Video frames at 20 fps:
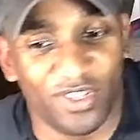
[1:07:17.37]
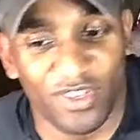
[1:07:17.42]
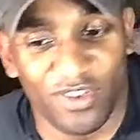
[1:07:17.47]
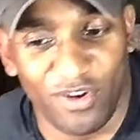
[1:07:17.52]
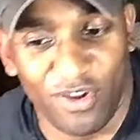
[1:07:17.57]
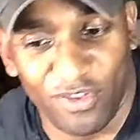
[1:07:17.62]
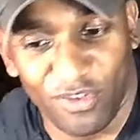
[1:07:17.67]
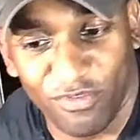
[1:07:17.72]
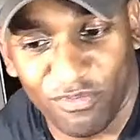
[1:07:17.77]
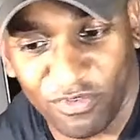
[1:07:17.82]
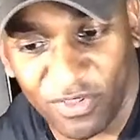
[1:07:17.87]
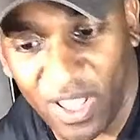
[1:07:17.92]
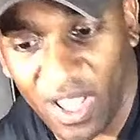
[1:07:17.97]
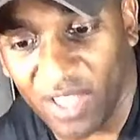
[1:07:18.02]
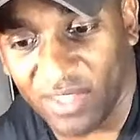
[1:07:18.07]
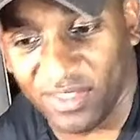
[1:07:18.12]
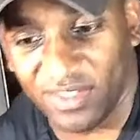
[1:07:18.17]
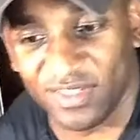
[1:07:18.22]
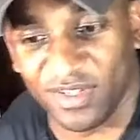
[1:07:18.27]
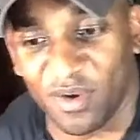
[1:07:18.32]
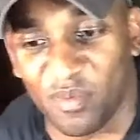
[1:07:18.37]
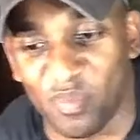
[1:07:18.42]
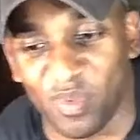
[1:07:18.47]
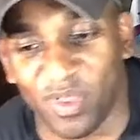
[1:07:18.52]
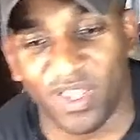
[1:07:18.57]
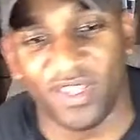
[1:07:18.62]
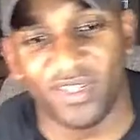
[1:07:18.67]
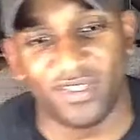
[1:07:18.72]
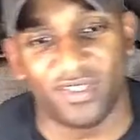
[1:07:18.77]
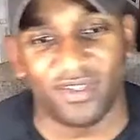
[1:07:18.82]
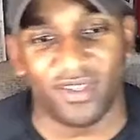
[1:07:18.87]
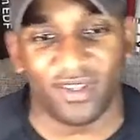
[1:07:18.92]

You fly these airplanes,